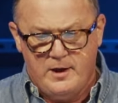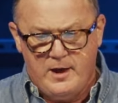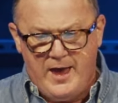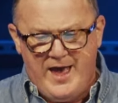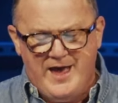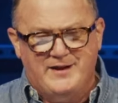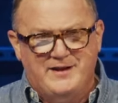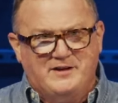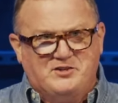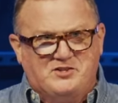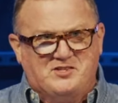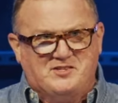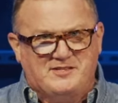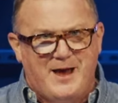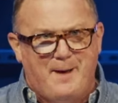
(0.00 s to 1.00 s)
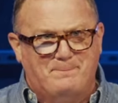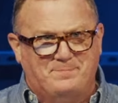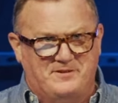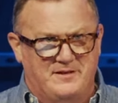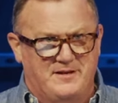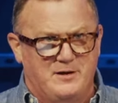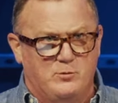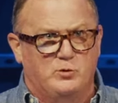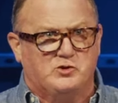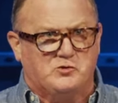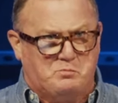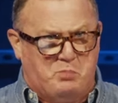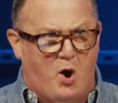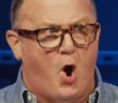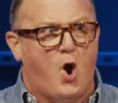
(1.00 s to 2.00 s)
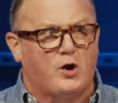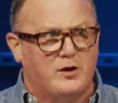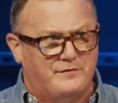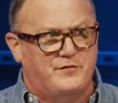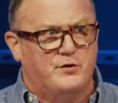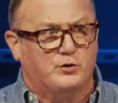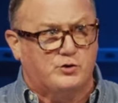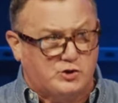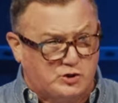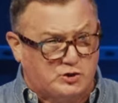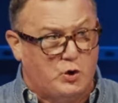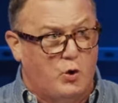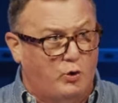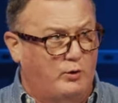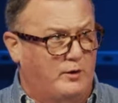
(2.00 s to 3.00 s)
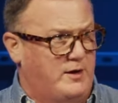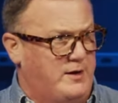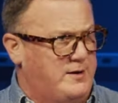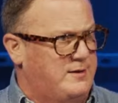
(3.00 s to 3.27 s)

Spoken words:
and accept that it was part of your story.